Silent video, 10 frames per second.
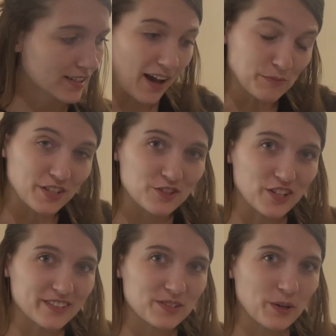I'm gonna
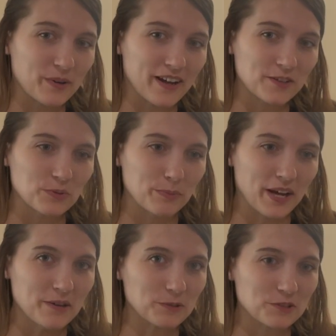try to sew an actual
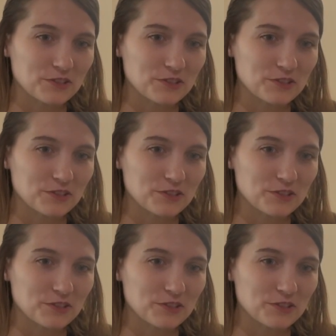pouch.